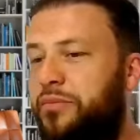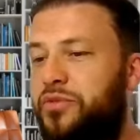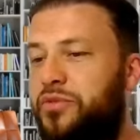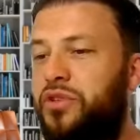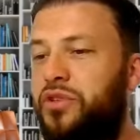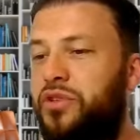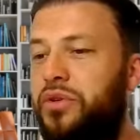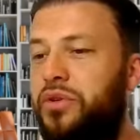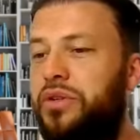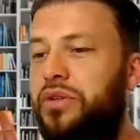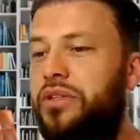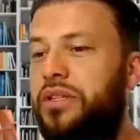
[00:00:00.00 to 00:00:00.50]

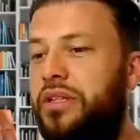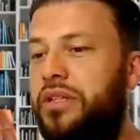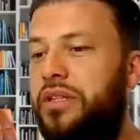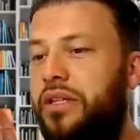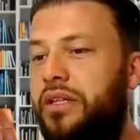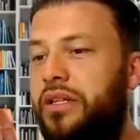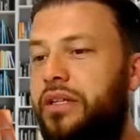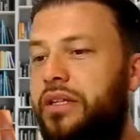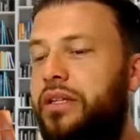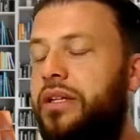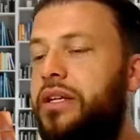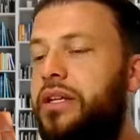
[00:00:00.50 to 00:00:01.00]
So
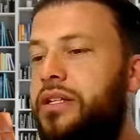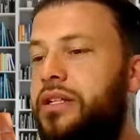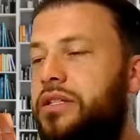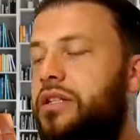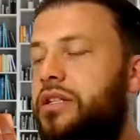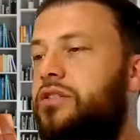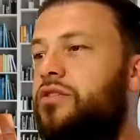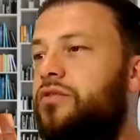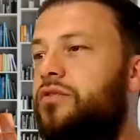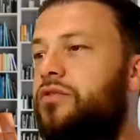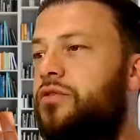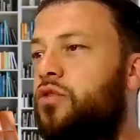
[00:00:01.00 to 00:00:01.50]
this
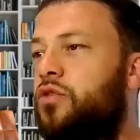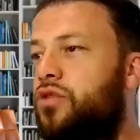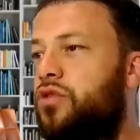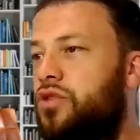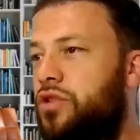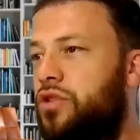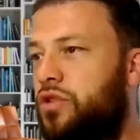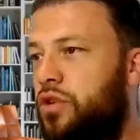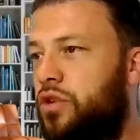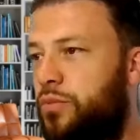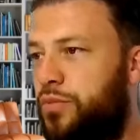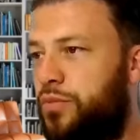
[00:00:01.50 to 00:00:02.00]
is, of course,
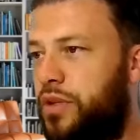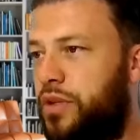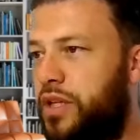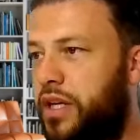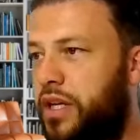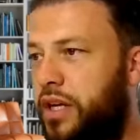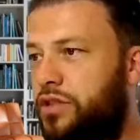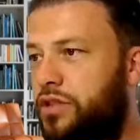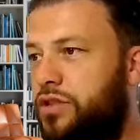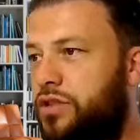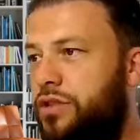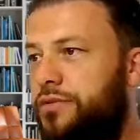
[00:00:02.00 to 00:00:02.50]
a
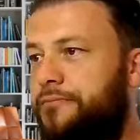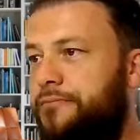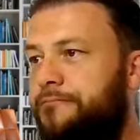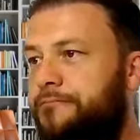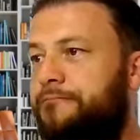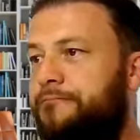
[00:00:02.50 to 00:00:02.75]
complication.